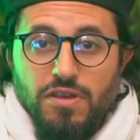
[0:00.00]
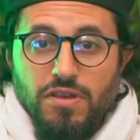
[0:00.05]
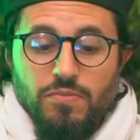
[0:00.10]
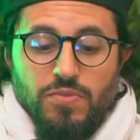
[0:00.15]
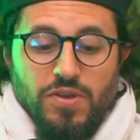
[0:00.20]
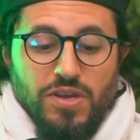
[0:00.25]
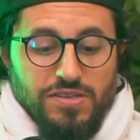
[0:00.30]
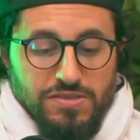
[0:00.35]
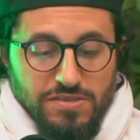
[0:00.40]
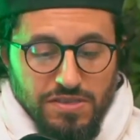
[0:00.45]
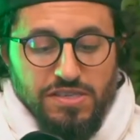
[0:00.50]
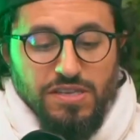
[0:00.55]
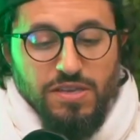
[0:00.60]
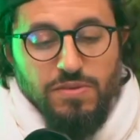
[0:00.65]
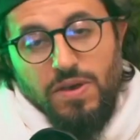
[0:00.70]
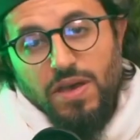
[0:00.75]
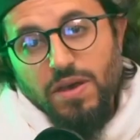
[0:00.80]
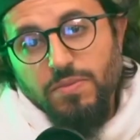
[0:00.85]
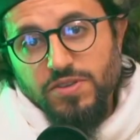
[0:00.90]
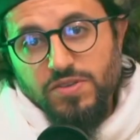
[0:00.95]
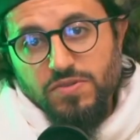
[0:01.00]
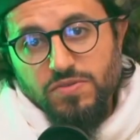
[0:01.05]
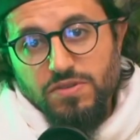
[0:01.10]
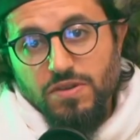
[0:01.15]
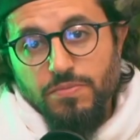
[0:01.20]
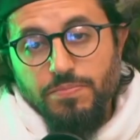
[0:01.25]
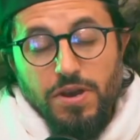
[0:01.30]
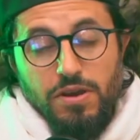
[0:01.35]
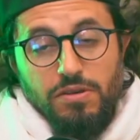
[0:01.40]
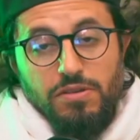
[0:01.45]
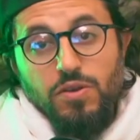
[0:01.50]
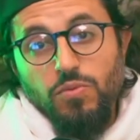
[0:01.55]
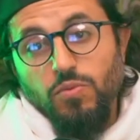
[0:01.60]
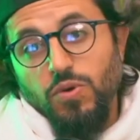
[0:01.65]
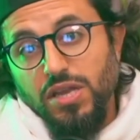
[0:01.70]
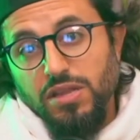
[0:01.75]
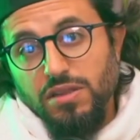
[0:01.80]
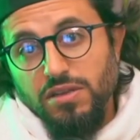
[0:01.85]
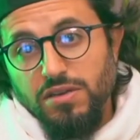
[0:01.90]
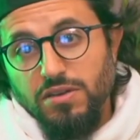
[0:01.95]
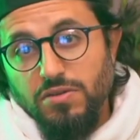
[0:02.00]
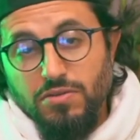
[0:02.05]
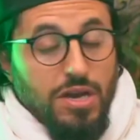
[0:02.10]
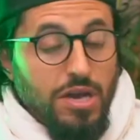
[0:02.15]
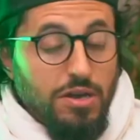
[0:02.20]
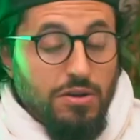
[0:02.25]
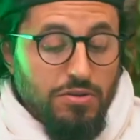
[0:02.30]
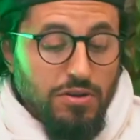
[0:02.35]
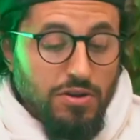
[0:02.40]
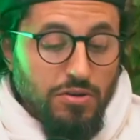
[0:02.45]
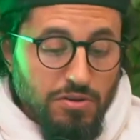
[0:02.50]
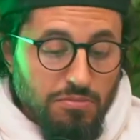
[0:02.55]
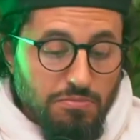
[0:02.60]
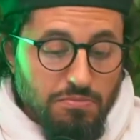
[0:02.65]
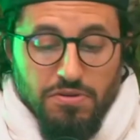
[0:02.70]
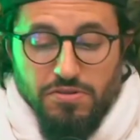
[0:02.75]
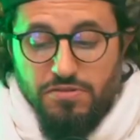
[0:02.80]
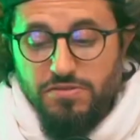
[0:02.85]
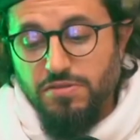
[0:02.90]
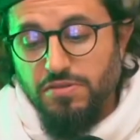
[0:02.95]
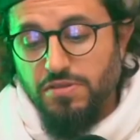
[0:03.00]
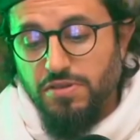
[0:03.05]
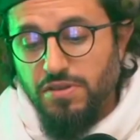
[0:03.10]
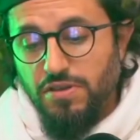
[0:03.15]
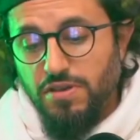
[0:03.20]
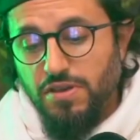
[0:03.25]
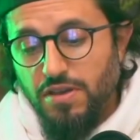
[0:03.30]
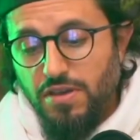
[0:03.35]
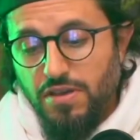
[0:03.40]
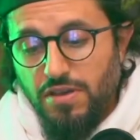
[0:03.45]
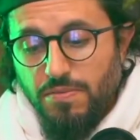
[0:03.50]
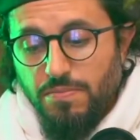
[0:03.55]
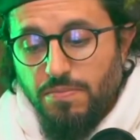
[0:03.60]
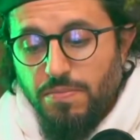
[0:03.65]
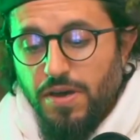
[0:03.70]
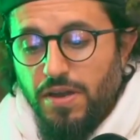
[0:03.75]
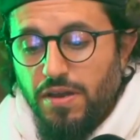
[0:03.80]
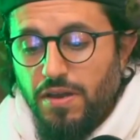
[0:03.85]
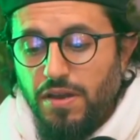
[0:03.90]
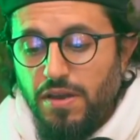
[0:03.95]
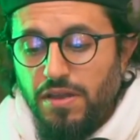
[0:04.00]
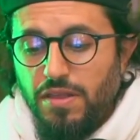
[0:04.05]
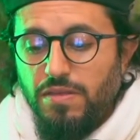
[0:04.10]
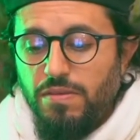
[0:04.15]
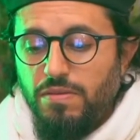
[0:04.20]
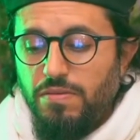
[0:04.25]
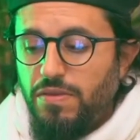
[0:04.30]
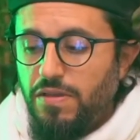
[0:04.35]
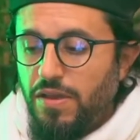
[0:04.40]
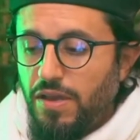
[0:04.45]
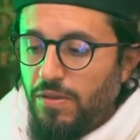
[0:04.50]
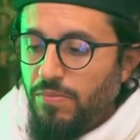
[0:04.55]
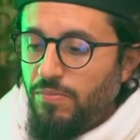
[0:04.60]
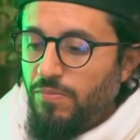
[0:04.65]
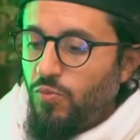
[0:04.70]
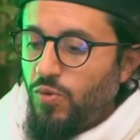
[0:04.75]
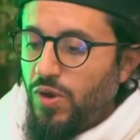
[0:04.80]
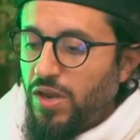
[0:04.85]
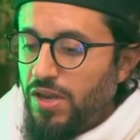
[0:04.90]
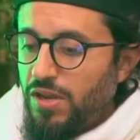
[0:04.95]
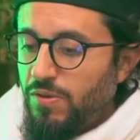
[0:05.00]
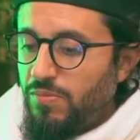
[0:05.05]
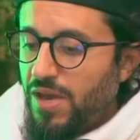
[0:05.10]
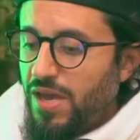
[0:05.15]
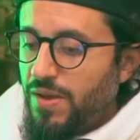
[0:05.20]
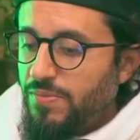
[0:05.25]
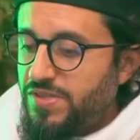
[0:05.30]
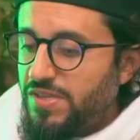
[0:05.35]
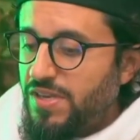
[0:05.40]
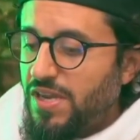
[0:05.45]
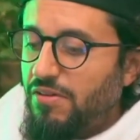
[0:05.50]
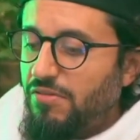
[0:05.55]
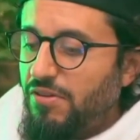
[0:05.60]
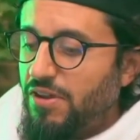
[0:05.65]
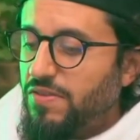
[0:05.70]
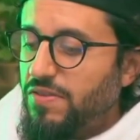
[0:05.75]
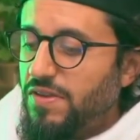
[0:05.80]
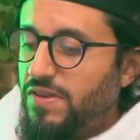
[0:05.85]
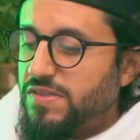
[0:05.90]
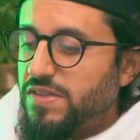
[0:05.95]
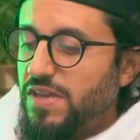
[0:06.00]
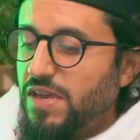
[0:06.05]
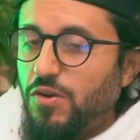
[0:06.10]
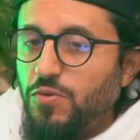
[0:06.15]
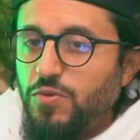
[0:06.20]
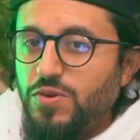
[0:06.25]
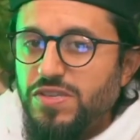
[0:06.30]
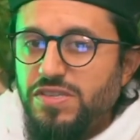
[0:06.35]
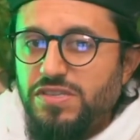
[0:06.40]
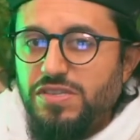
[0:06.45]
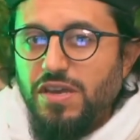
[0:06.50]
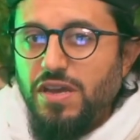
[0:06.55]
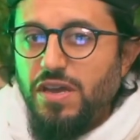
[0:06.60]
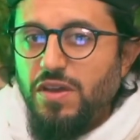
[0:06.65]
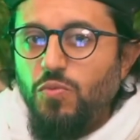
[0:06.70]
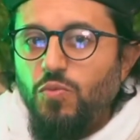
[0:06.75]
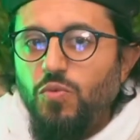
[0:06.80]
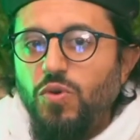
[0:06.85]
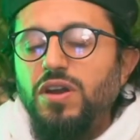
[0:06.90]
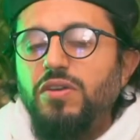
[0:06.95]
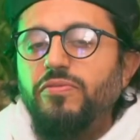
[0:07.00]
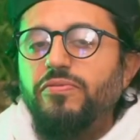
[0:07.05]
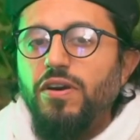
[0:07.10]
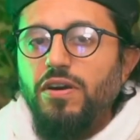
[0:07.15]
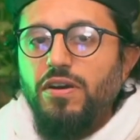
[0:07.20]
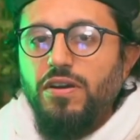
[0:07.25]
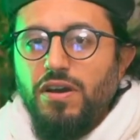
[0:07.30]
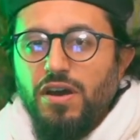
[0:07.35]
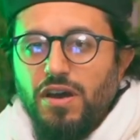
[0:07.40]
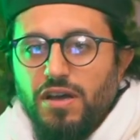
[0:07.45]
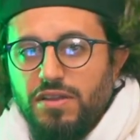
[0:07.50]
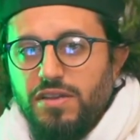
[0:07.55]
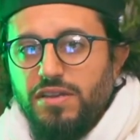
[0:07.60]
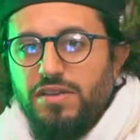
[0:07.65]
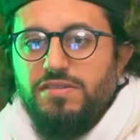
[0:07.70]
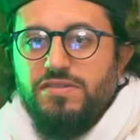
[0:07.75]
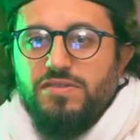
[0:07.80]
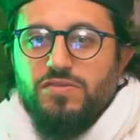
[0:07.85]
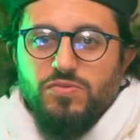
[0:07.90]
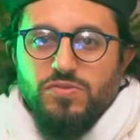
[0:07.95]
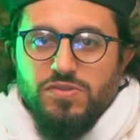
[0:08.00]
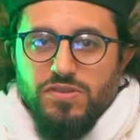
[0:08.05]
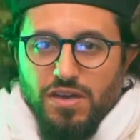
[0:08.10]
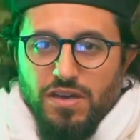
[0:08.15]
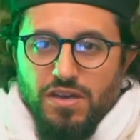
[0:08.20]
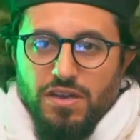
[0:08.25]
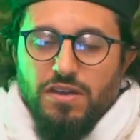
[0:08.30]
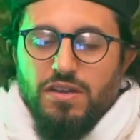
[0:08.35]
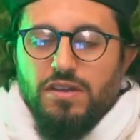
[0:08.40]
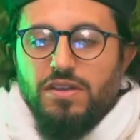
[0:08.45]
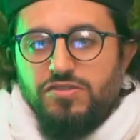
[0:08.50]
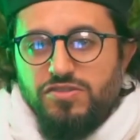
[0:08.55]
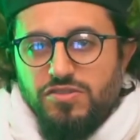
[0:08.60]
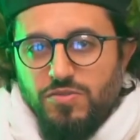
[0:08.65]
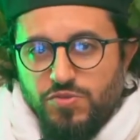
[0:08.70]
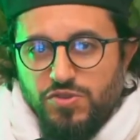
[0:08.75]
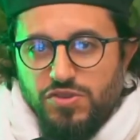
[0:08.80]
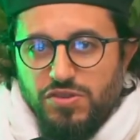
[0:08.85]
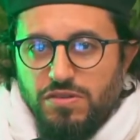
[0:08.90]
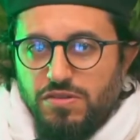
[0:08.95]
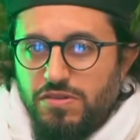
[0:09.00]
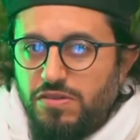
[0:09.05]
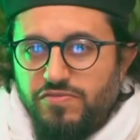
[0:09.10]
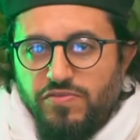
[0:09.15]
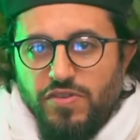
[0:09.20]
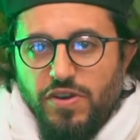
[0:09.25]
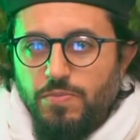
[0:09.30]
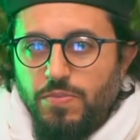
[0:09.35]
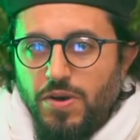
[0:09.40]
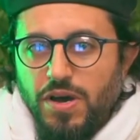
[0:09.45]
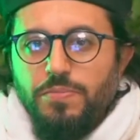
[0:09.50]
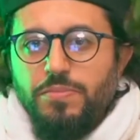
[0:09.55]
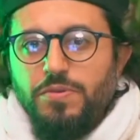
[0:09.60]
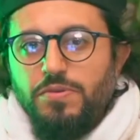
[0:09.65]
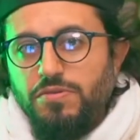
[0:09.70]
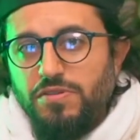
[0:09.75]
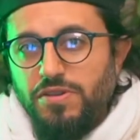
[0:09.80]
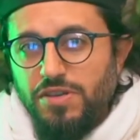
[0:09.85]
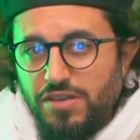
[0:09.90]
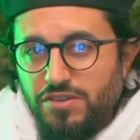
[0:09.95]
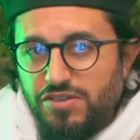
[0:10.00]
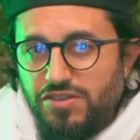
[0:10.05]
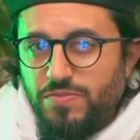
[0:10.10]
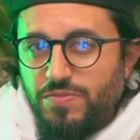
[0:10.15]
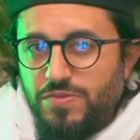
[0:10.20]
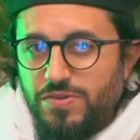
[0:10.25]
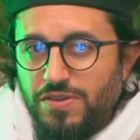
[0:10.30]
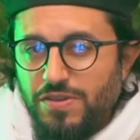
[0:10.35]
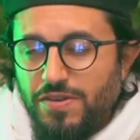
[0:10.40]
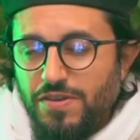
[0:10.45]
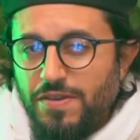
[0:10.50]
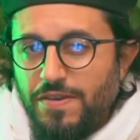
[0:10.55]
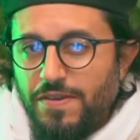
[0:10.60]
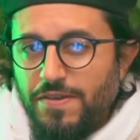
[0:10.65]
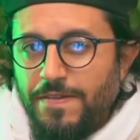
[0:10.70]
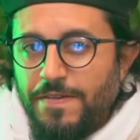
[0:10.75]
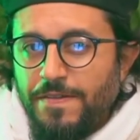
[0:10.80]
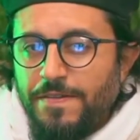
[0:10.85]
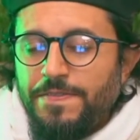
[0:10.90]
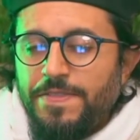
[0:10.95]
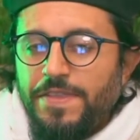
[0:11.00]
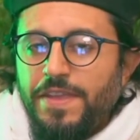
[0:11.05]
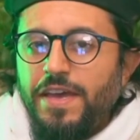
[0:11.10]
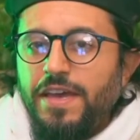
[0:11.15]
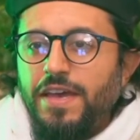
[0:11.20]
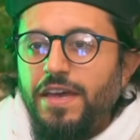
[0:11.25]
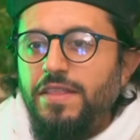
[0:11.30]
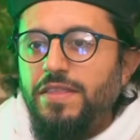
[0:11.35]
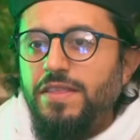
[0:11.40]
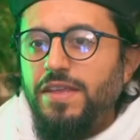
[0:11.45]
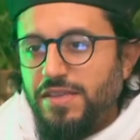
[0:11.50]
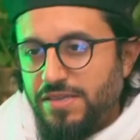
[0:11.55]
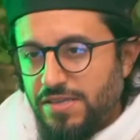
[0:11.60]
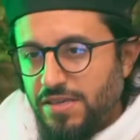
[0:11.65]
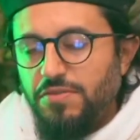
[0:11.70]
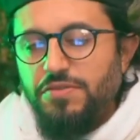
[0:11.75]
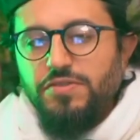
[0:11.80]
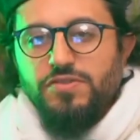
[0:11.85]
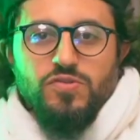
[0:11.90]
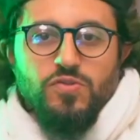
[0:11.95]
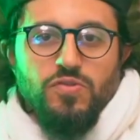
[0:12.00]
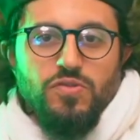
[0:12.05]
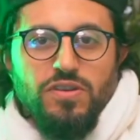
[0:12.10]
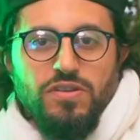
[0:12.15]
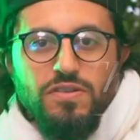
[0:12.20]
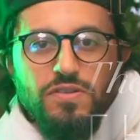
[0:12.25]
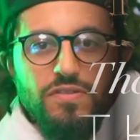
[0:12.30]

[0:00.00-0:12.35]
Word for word: because this imam is apparently widely known. I don't know him personally, but the, when imams narrate this, they always say one of our colleagues who's on Egyptian, he's very popular in Egypt, and they tell the story.